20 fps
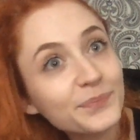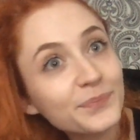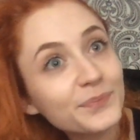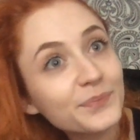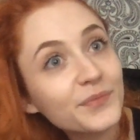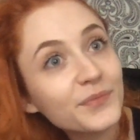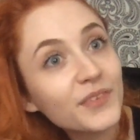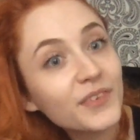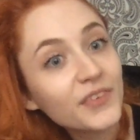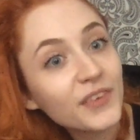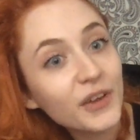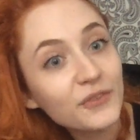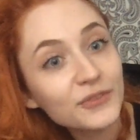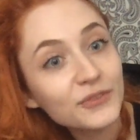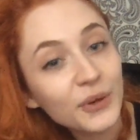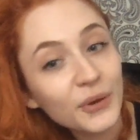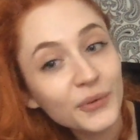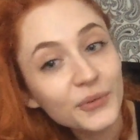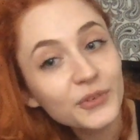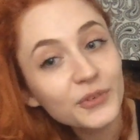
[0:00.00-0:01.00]

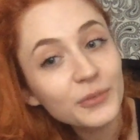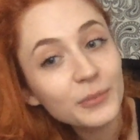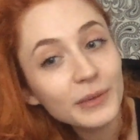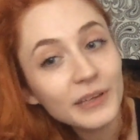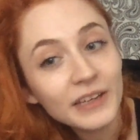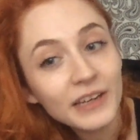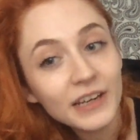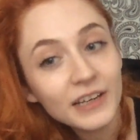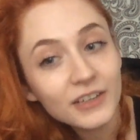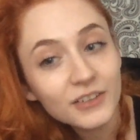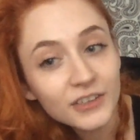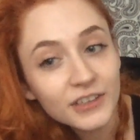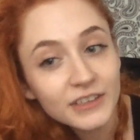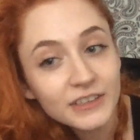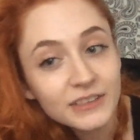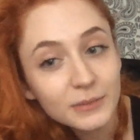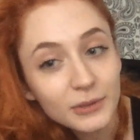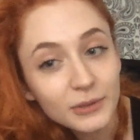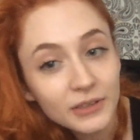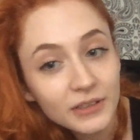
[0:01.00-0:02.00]
self-doubting to be an actress,
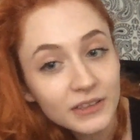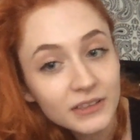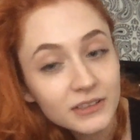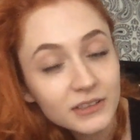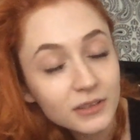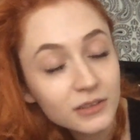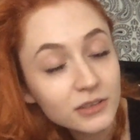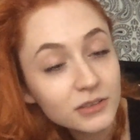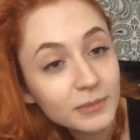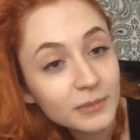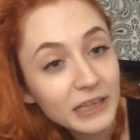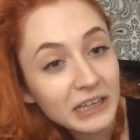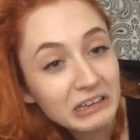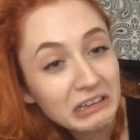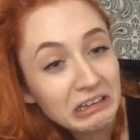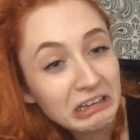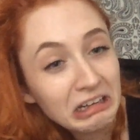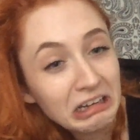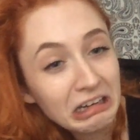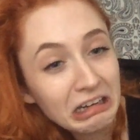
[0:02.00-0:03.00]
to be honest. I'd just be like,
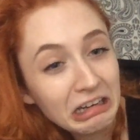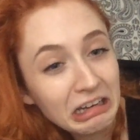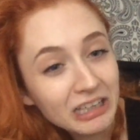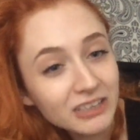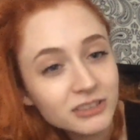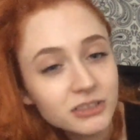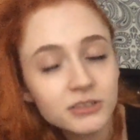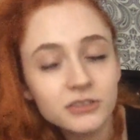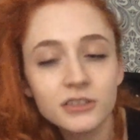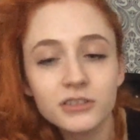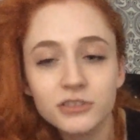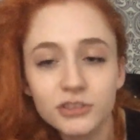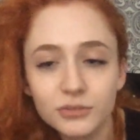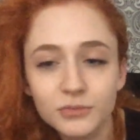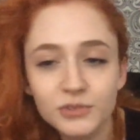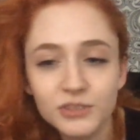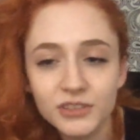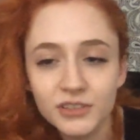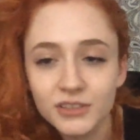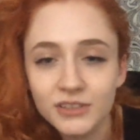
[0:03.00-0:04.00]
ah. And also
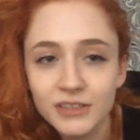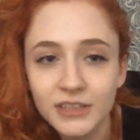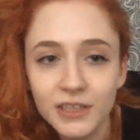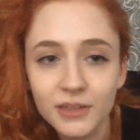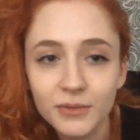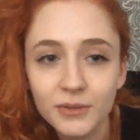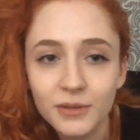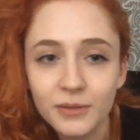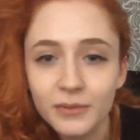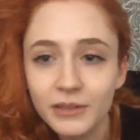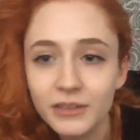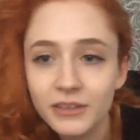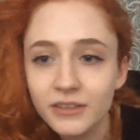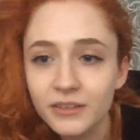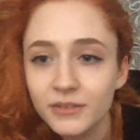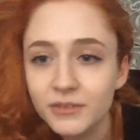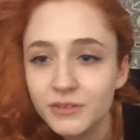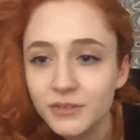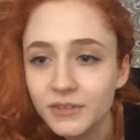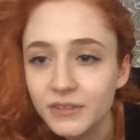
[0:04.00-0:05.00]
music's kind of what I want to do, so.